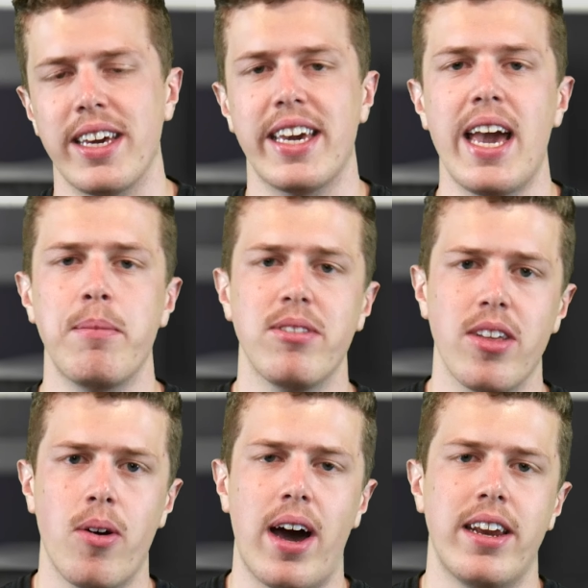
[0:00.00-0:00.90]
games
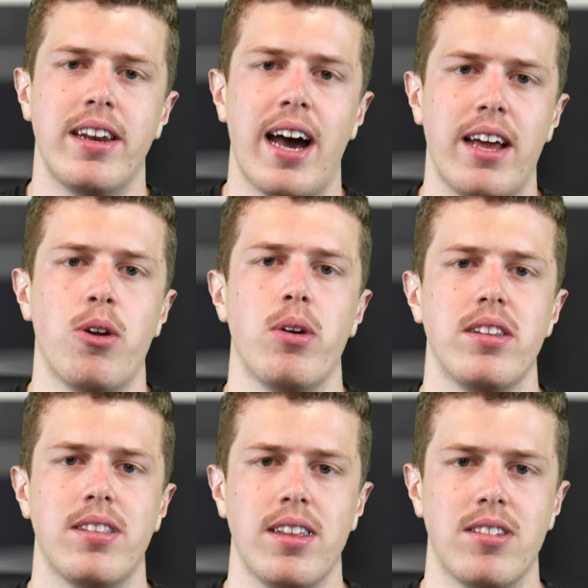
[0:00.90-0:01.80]
though, I did not notice
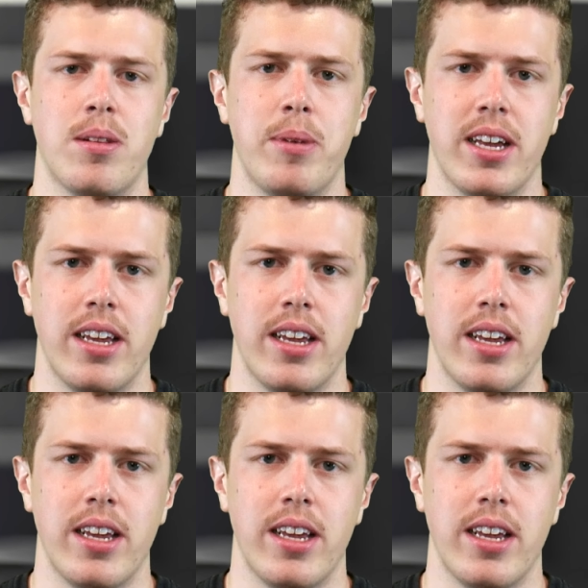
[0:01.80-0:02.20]
this to be an